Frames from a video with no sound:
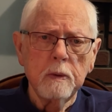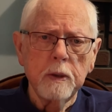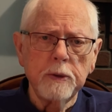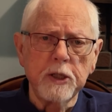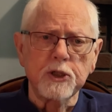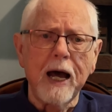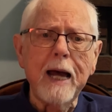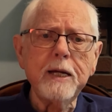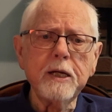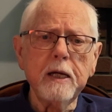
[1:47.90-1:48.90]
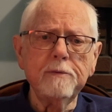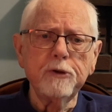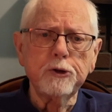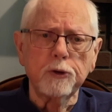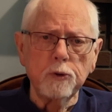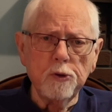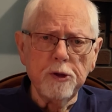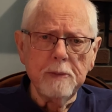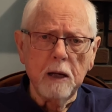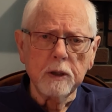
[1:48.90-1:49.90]
designed to give the truth
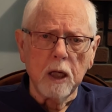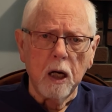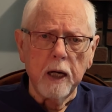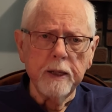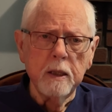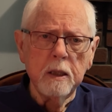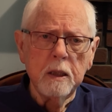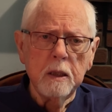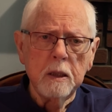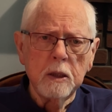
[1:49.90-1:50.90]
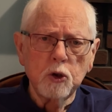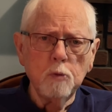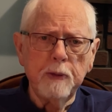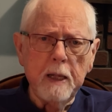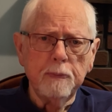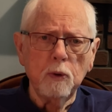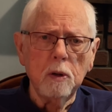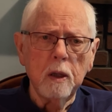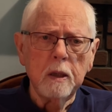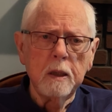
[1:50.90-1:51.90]
about God to
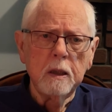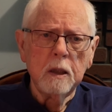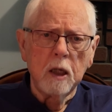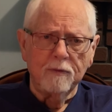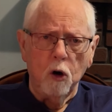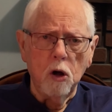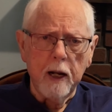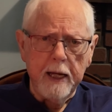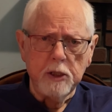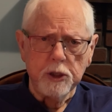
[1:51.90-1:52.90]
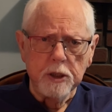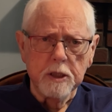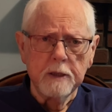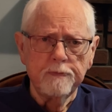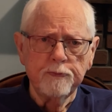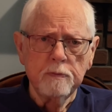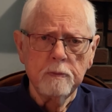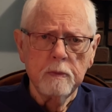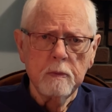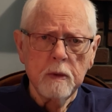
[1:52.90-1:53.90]
people of all ages.
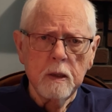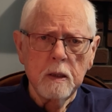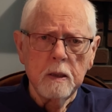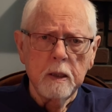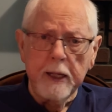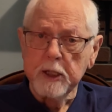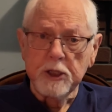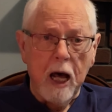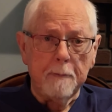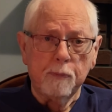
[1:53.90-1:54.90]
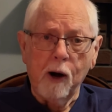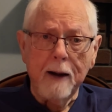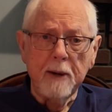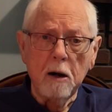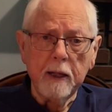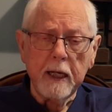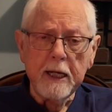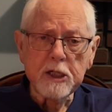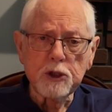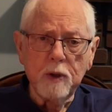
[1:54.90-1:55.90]
It is not primarily a
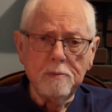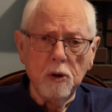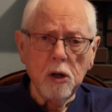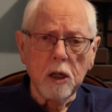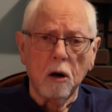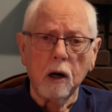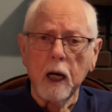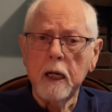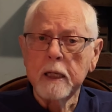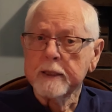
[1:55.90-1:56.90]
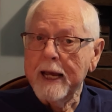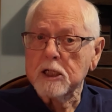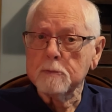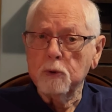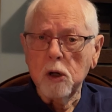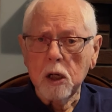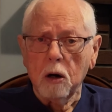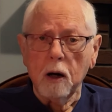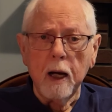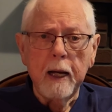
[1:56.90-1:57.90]
history book or a textbook
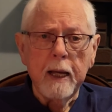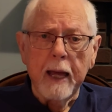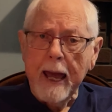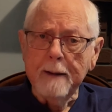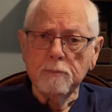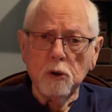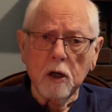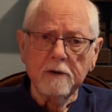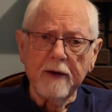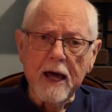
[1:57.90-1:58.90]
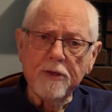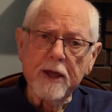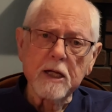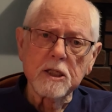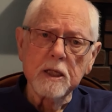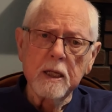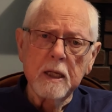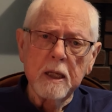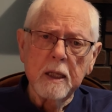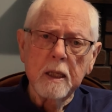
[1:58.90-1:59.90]
or a handbook of ethics,
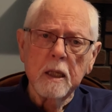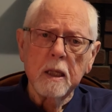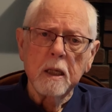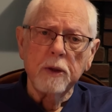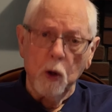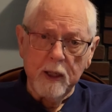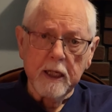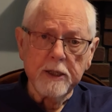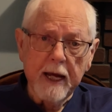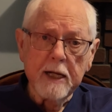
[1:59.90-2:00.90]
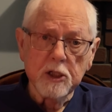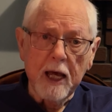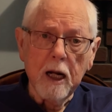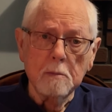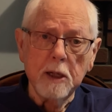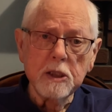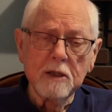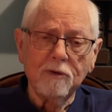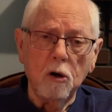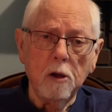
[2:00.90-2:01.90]
though it contains elements
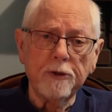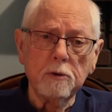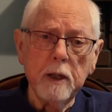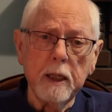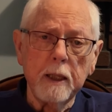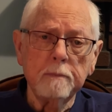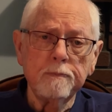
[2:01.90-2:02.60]
of all three.